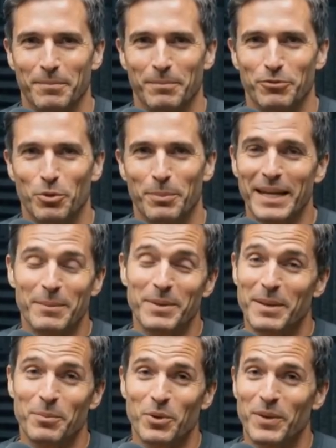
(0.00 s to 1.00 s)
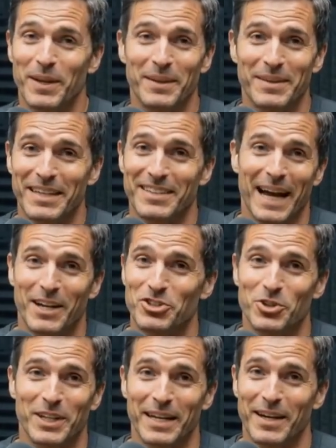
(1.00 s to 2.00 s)
For many people, this
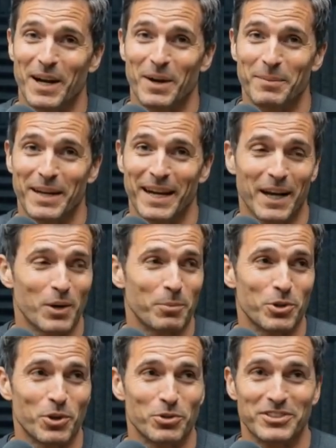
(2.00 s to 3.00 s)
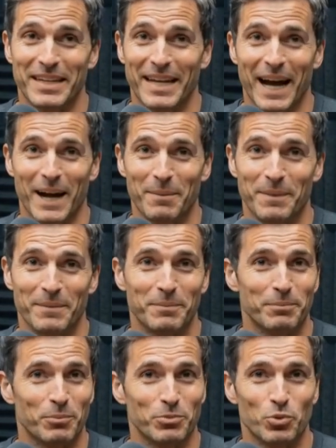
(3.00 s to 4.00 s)
extra income can help close the gap.
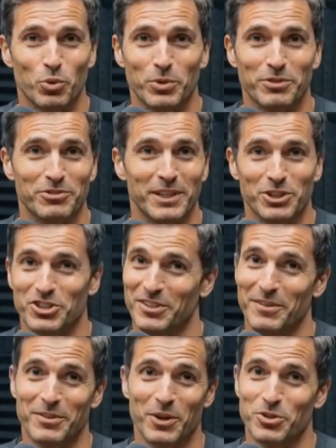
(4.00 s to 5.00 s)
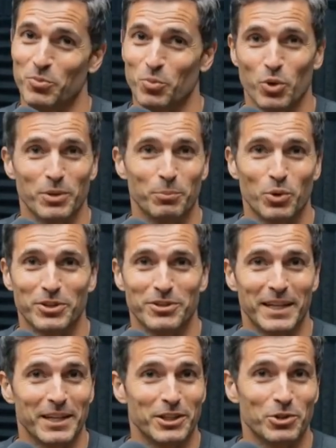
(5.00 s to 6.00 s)
Before we finish, there's one more
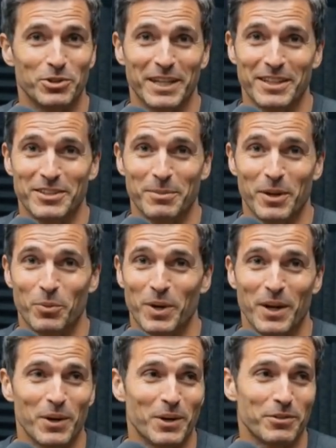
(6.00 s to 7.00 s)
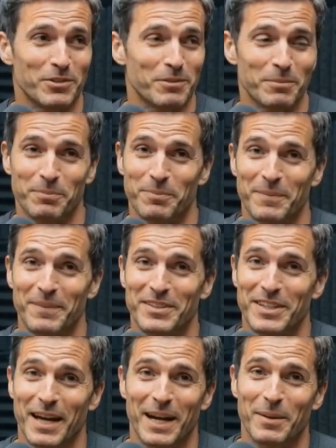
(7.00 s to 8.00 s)
thing you need to be aware of:
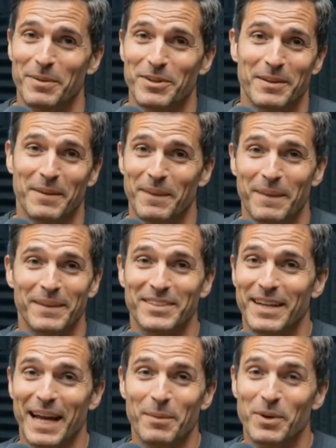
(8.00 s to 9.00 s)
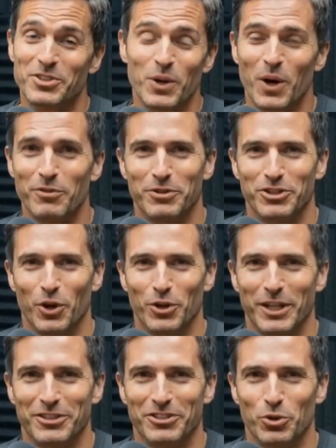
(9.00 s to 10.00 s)
scams. Scammers often
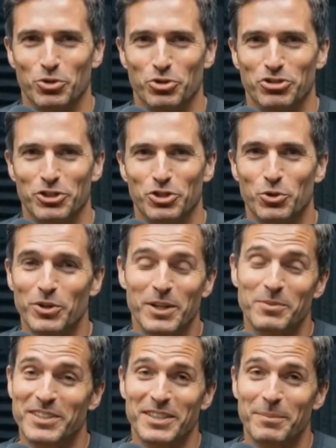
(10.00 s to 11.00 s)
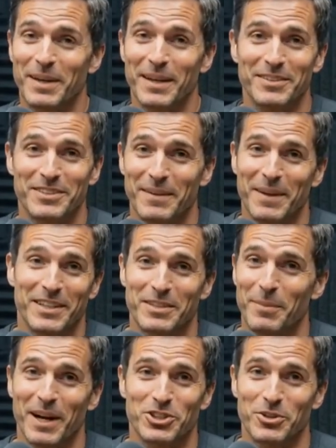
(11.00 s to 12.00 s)
target Social Security recipients,
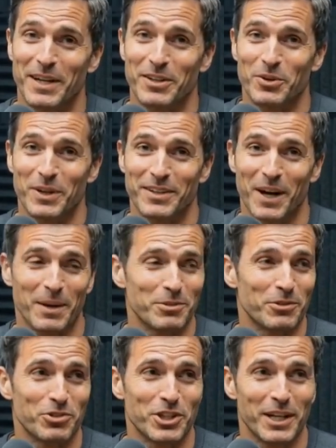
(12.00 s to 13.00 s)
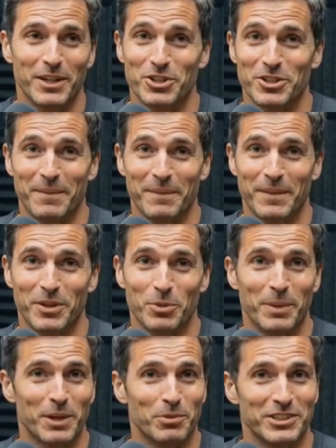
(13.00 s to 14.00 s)
especially during times of change. You
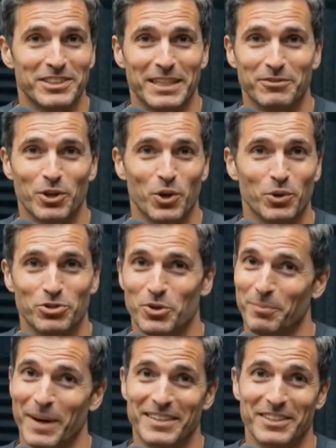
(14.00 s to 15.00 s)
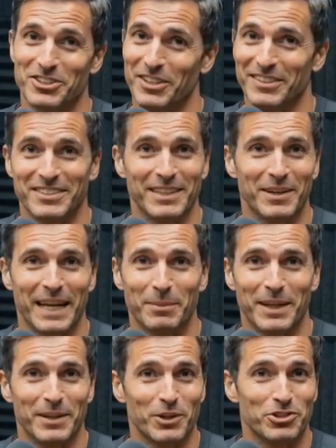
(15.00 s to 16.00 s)
may receive calls or messages
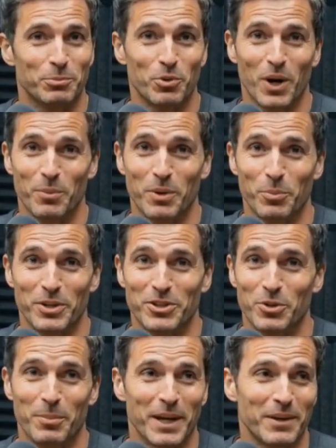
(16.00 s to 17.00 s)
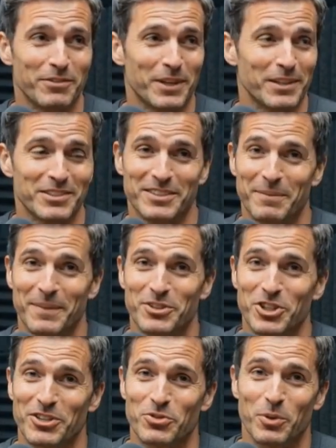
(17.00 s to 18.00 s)
claiming there's a problem with your benefits.
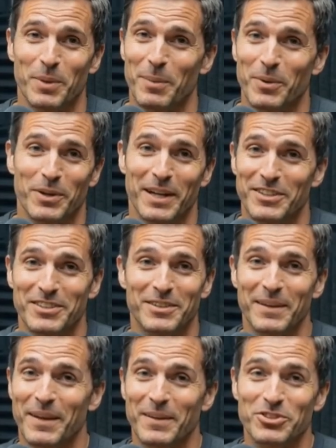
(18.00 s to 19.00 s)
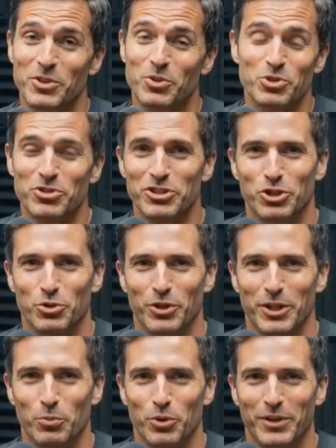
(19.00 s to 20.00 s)
Just remember this: Social
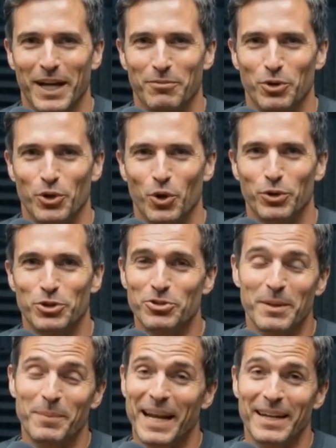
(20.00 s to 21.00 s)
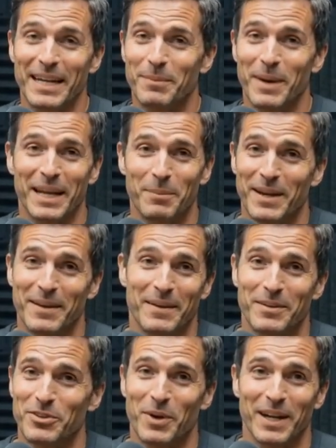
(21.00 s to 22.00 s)
Security will never call you demanding payment,
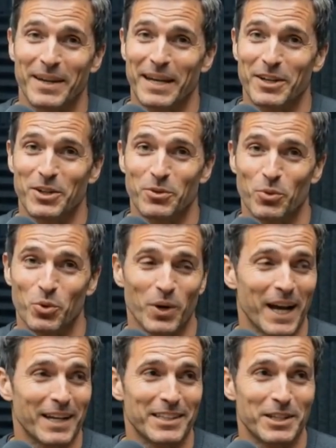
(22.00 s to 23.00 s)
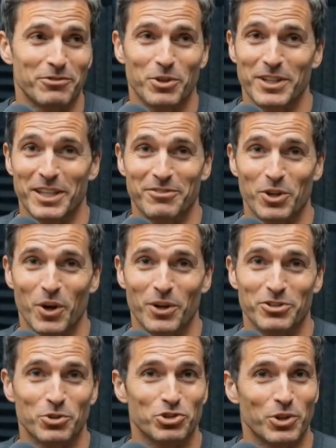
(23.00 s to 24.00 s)
threatening you, or asking for gift
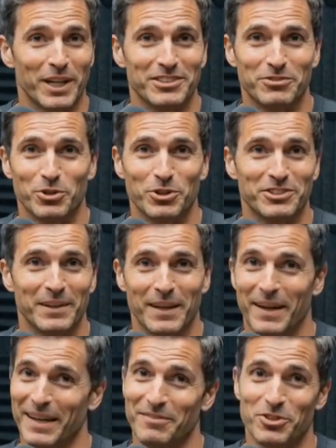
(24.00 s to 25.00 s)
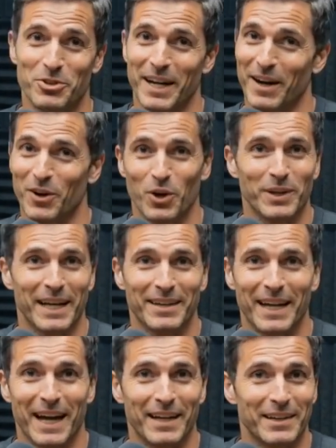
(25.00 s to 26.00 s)
cards or transfers. If you get a call like
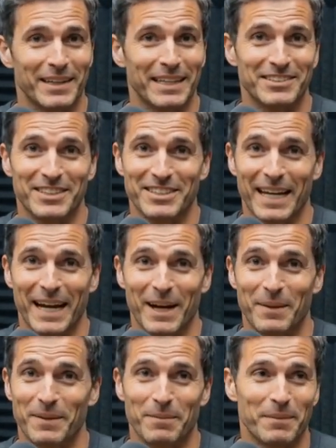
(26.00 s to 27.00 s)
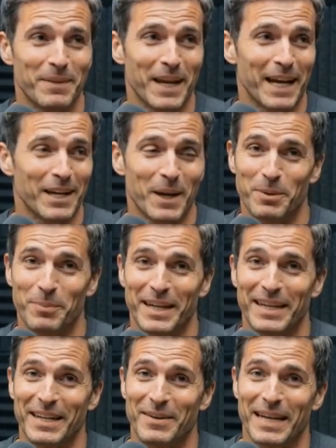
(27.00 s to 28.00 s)
that, it's a scam. Hang up
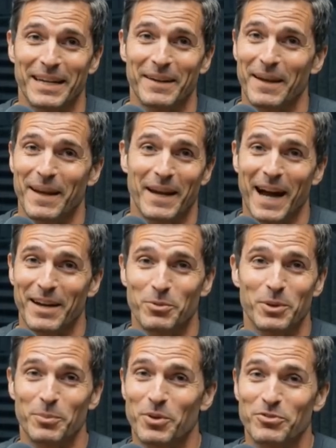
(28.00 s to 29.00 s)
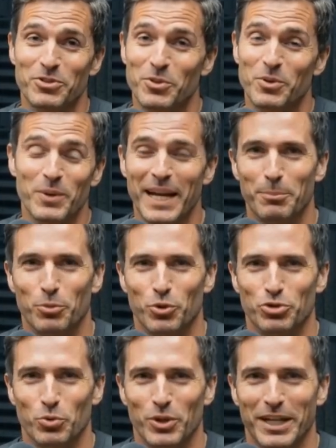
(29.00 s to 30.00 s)
immediately. As we move through April
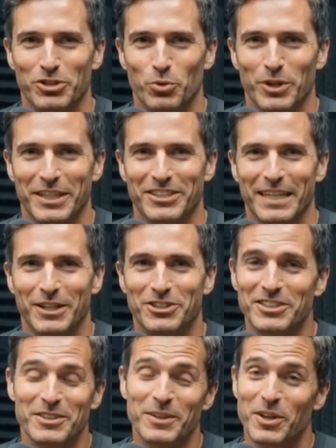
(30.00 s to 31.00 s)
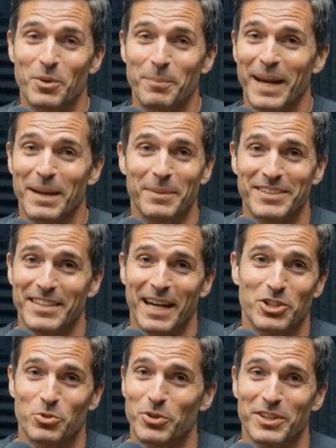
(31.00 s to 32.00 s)
2026, your payment
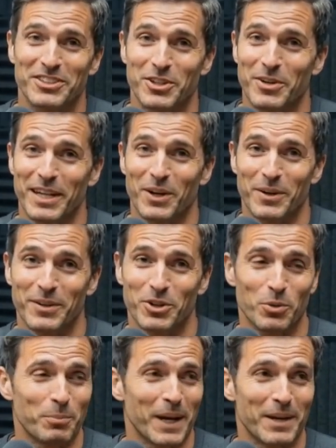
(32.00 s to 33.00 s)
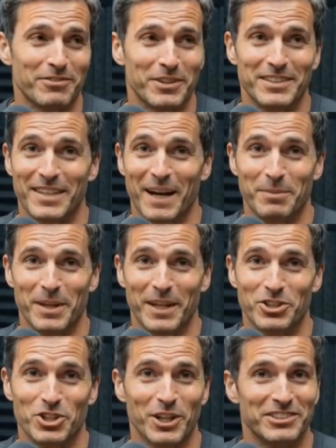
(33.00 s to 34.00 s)
schedule is clear, your benefits have been
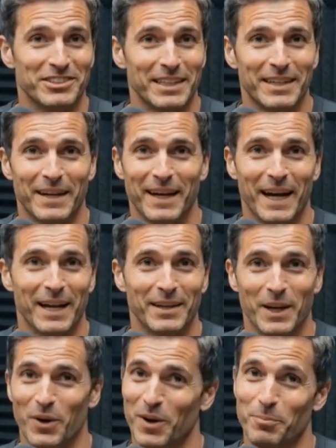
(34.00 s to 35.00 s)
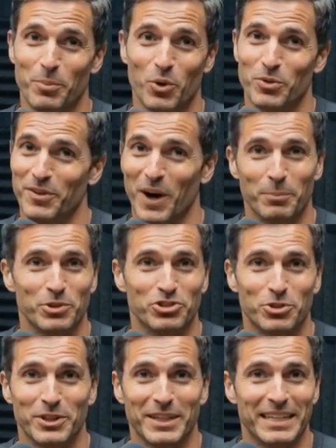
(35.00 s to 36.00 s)
adjusted, and there are both
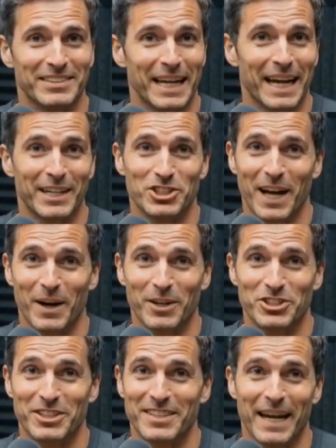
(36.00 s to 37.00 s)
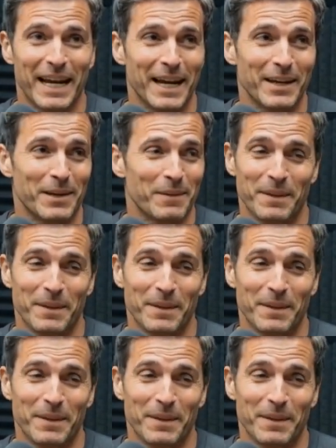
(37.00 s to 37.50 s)
opportunities and challenges ahead.